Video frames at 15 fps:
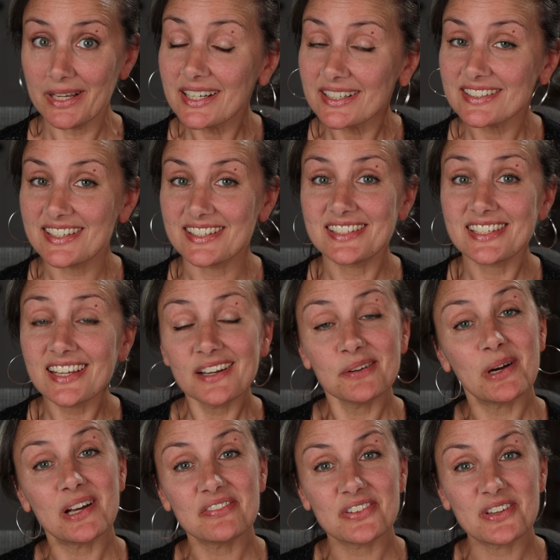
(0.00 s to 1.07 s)
back to
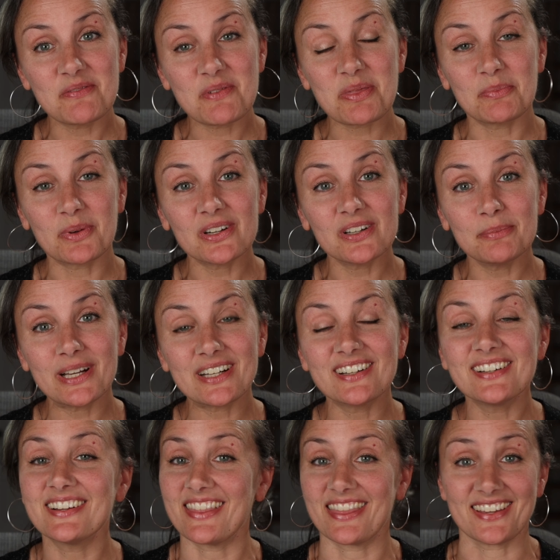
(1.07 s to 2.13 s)
DIY Film with Merle
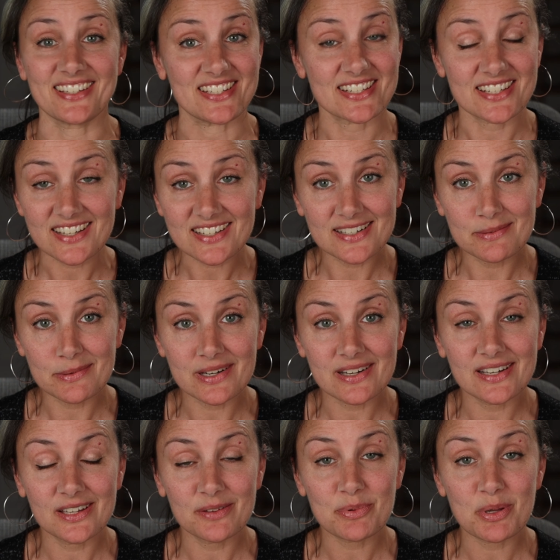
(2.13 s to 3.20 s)
Becker, the channel where
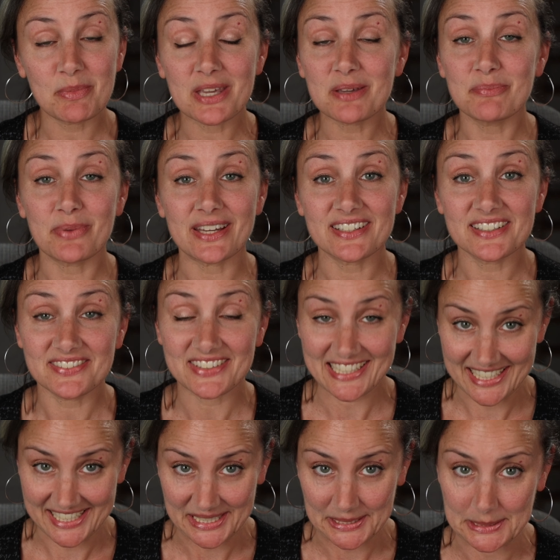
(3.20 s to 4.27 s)
I help you make better
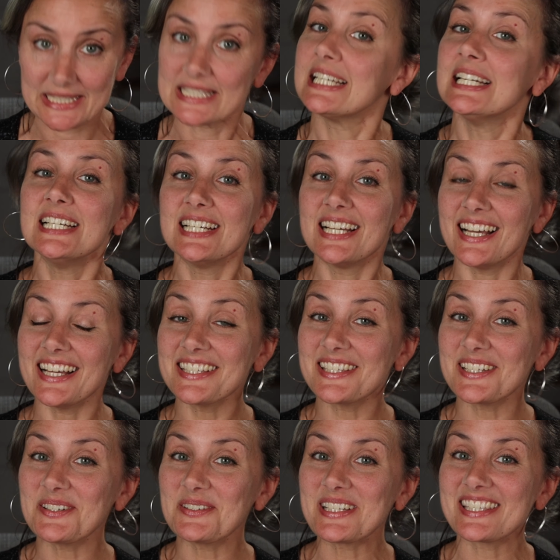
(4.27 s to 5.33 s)
videos. As
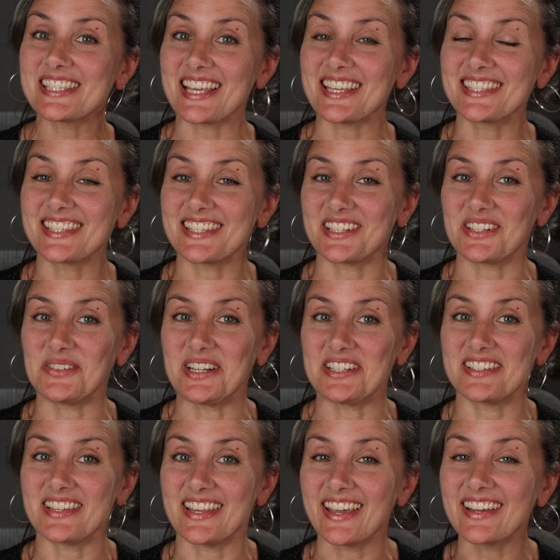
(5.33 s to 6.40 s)
always, stick
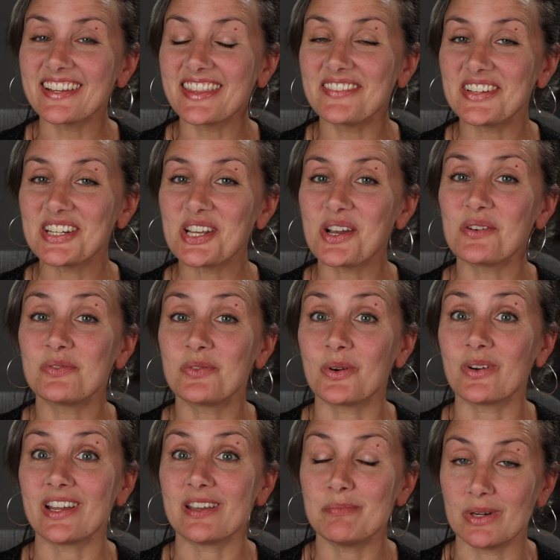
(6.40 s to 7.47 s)
around to the end of the video
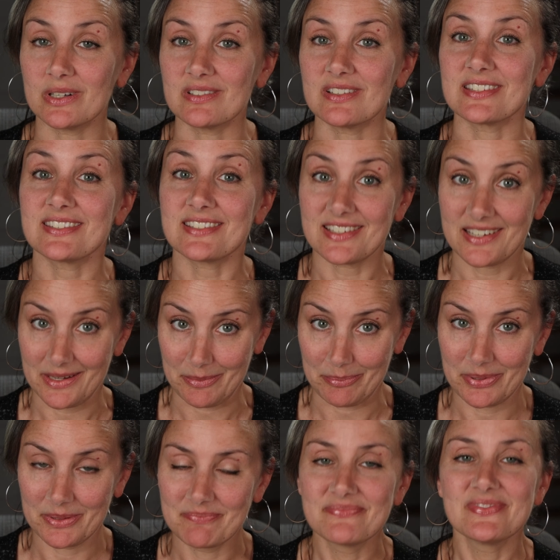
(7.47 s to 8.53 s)
for a bonus
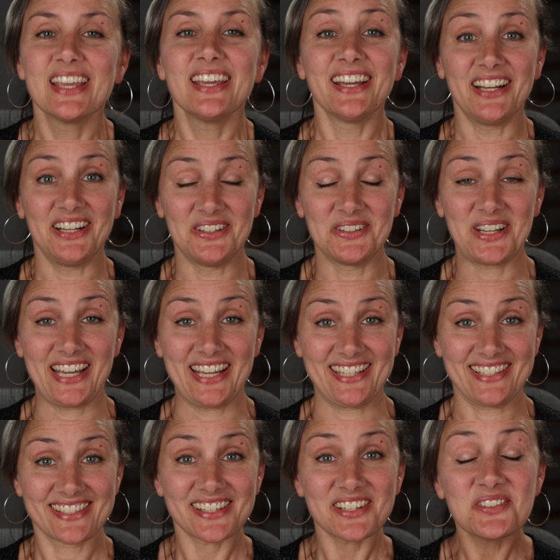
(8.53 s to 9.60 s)
tip.
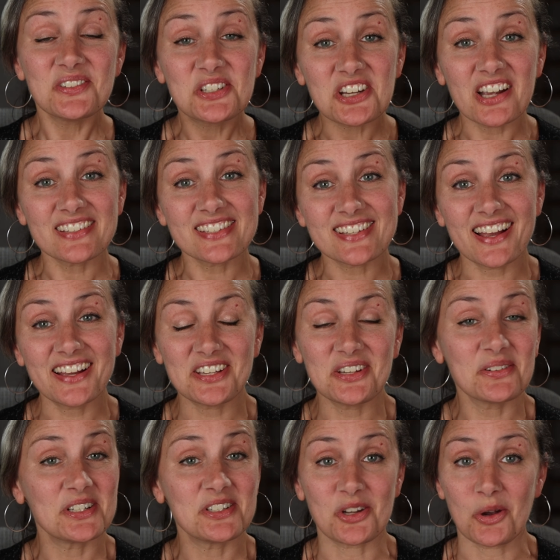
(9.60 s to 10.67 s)
Okay, so you just got
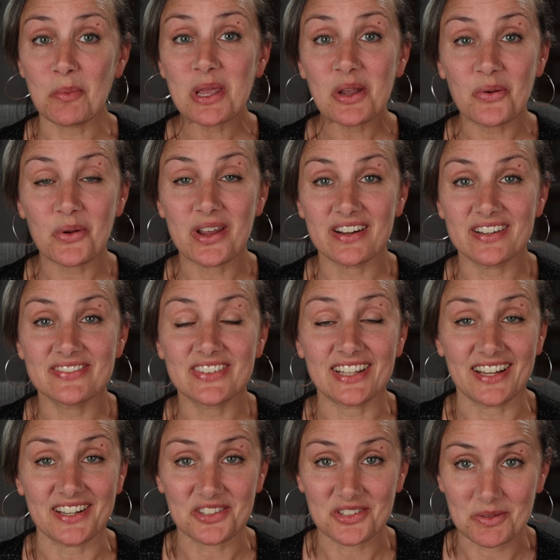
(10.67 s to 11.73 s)
your Adobe Creative
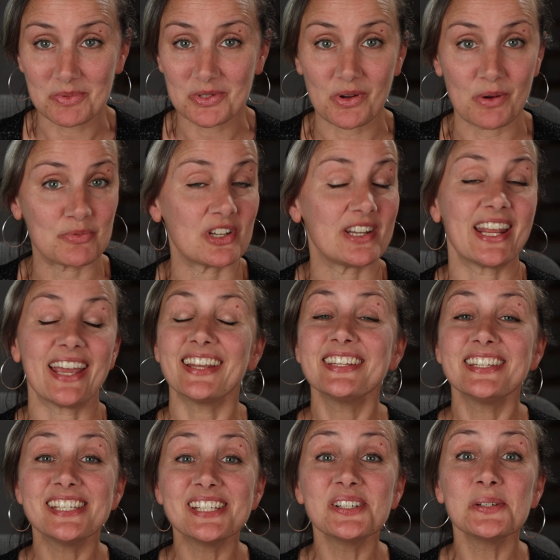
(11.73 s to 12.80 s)
Cloud subscription
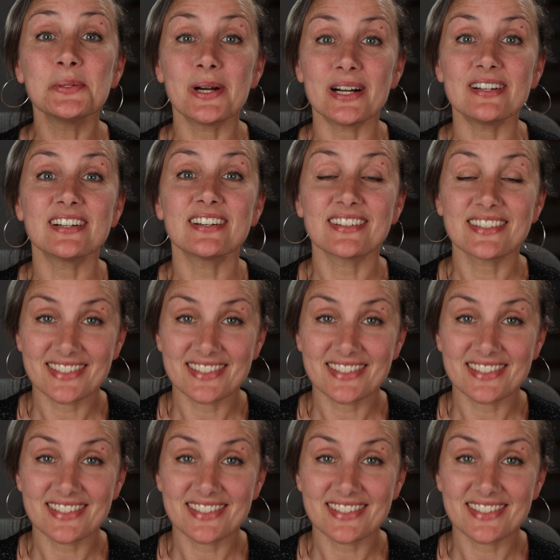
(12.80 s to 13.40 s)
and you are